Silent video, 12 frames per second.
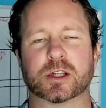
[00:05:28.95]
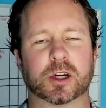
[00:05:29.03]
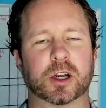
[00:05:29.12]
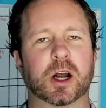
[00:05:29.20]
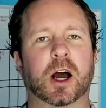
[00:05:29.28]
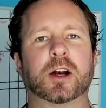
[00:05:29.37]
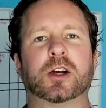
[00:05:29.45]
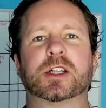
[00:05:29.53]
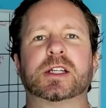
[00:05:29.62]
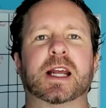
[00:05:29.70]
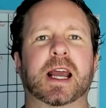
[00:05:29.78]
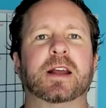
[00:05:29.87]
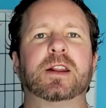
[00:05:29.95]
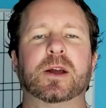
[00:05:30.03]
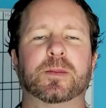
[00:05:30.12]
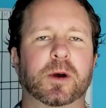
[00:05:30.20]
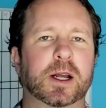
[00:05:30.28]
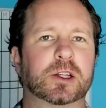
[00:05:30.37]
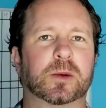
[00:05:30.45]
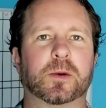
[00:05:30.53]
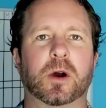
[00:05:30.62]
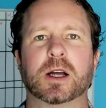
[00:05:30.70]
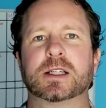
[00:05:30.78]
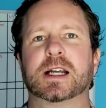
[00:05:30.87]
They're going to understand the appraisal
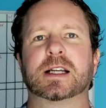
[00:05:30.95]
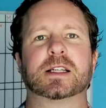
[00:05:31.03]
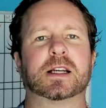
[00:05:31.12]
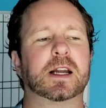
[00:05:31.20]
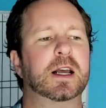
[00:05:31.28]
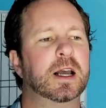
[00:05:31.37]
process and